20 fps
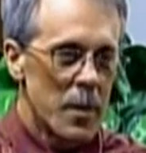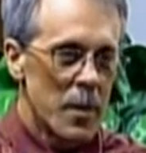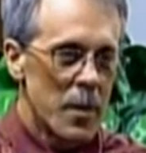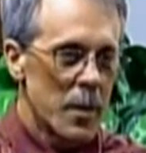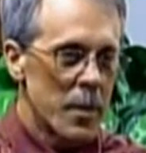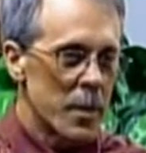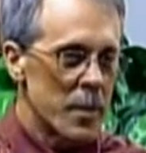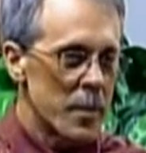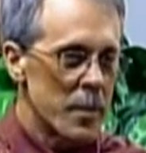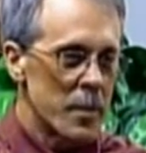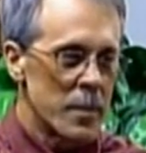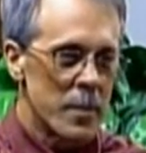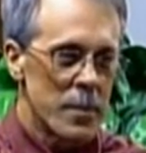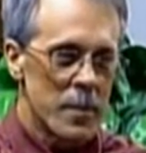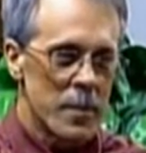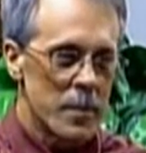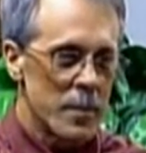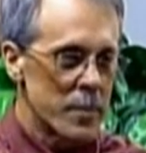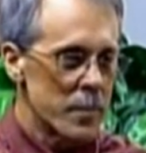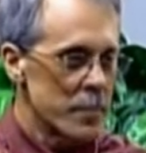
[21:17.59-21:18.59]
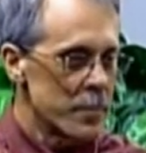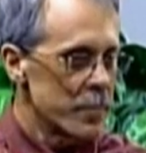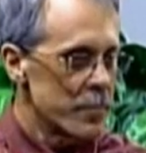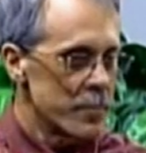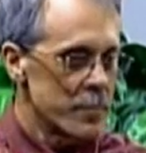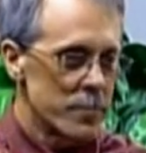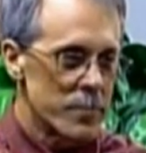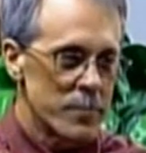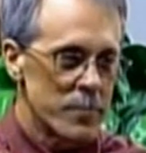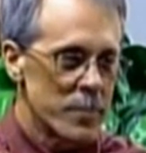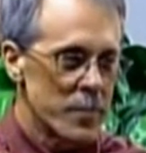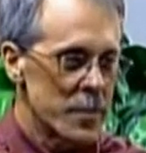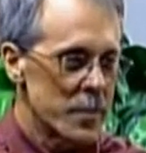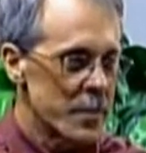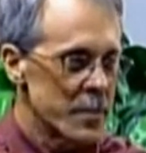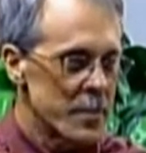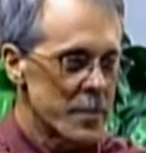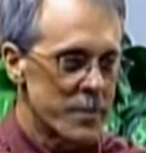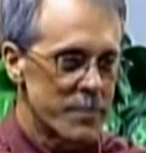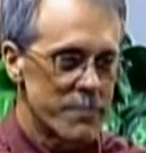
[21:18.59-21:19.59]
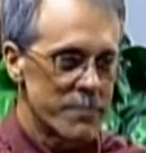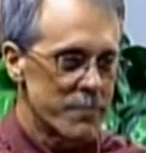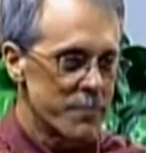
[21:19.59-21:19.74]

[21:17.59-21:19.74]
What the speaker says: and was